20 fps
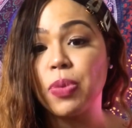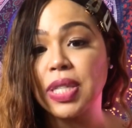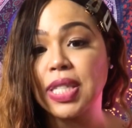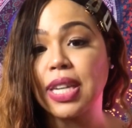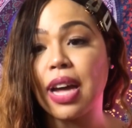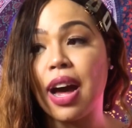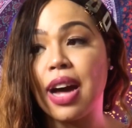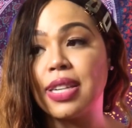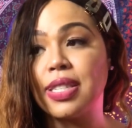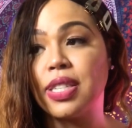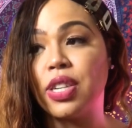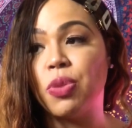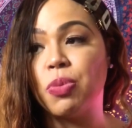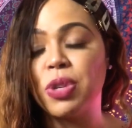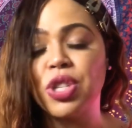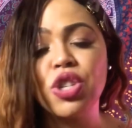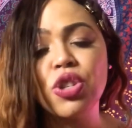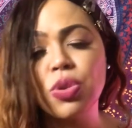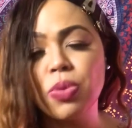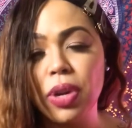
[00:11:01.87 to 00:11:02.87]
Wisconsin,
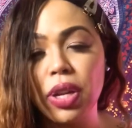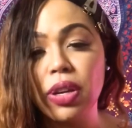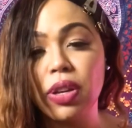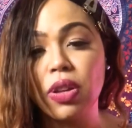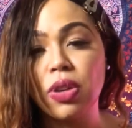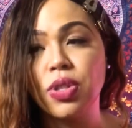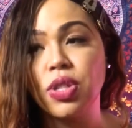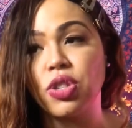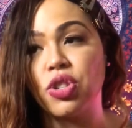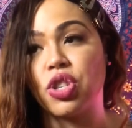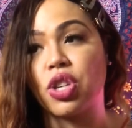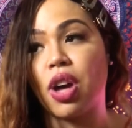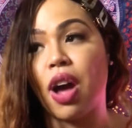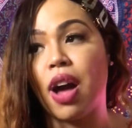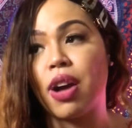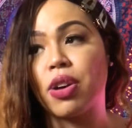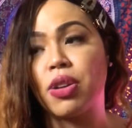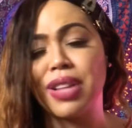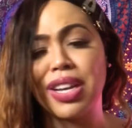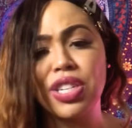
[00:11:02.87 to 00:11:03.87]
which is really close to
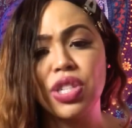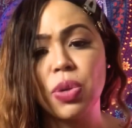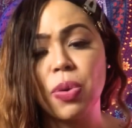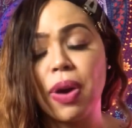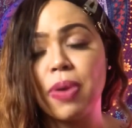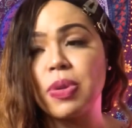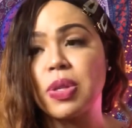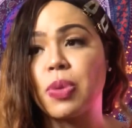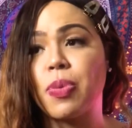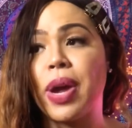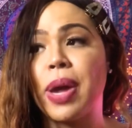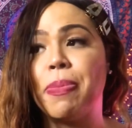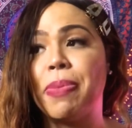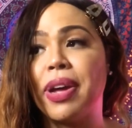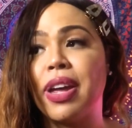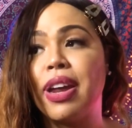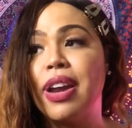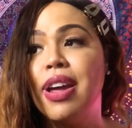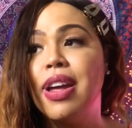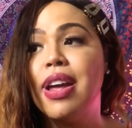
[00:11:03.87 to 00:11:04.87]
Chicago, like 2 hours away,
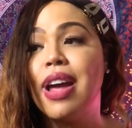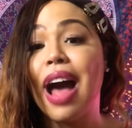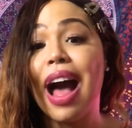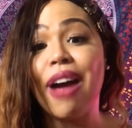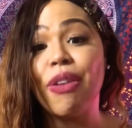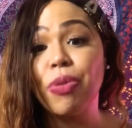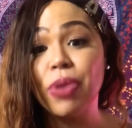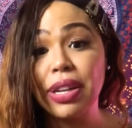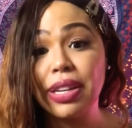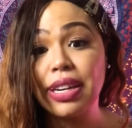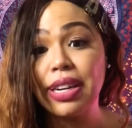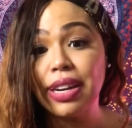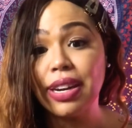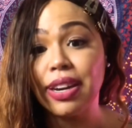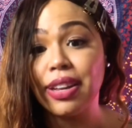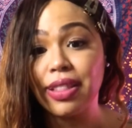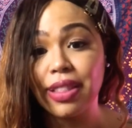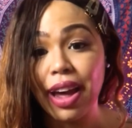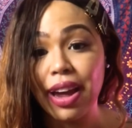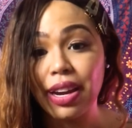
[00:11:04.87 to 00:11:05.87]
but I really
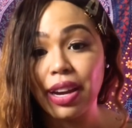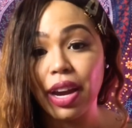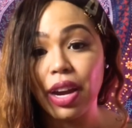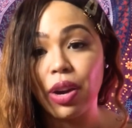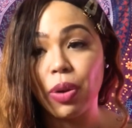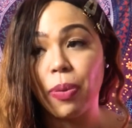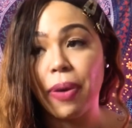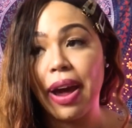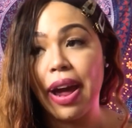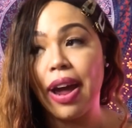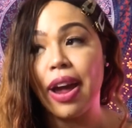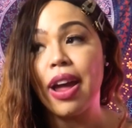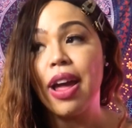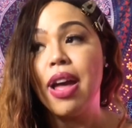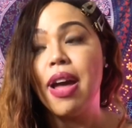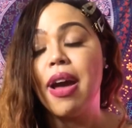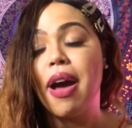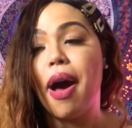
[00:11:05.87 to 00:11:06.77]
needed that getaway.